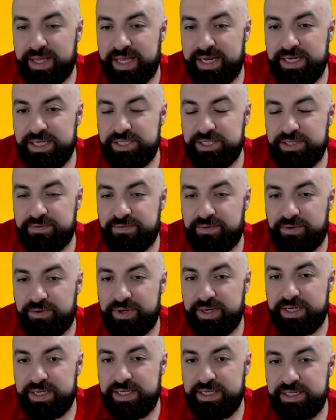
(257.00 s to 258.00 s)
energy for
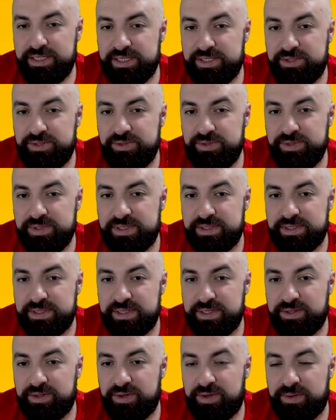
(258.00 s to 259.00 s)
it. He just uses it
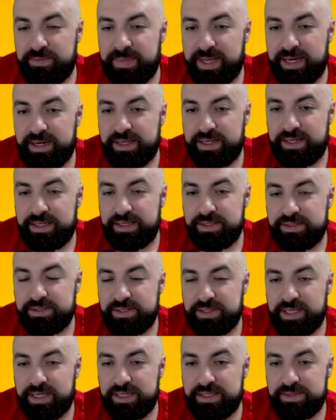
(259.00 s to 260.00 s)
automatically. So
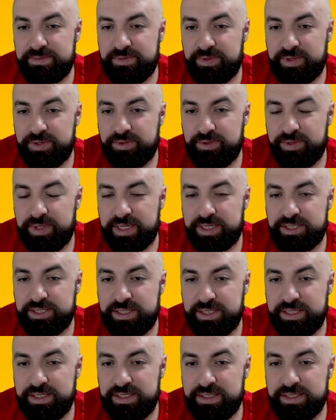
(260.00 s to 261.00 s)
that is pretty cool
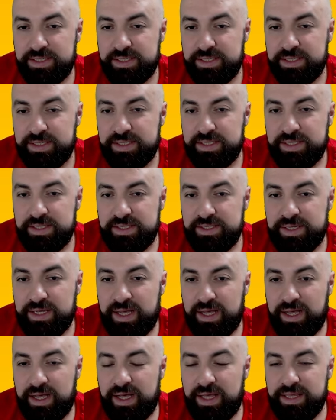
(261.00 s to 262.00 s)
actually.
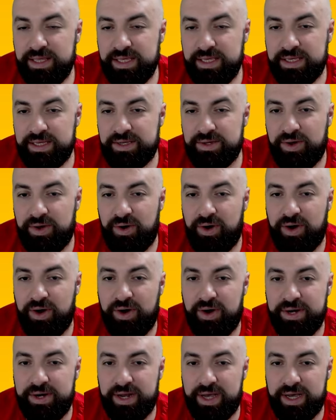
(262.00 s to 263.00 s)
I think,
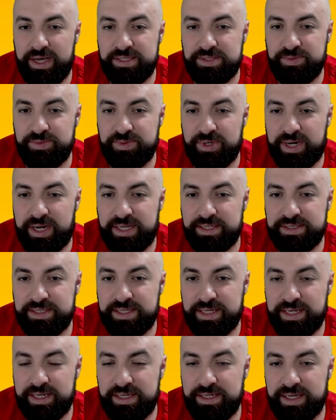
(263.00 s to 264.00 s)
oh, nice. We got a Hunter.
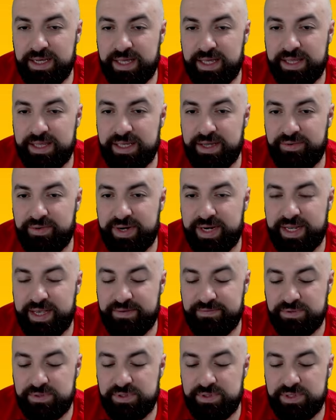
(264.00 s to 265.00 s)
I think I already
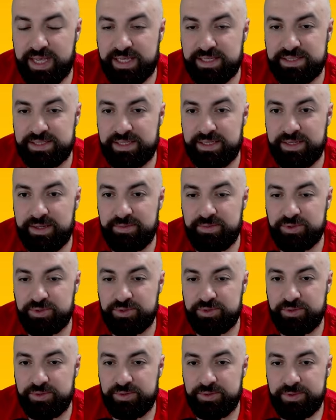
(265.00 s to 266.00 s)
have two Ghastly. I'm not
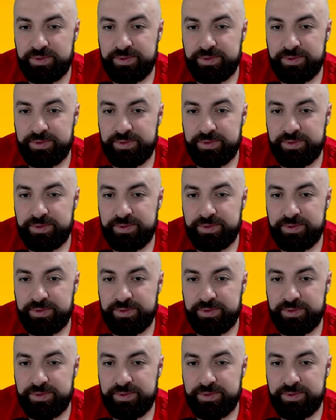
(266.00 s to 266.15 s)
sure.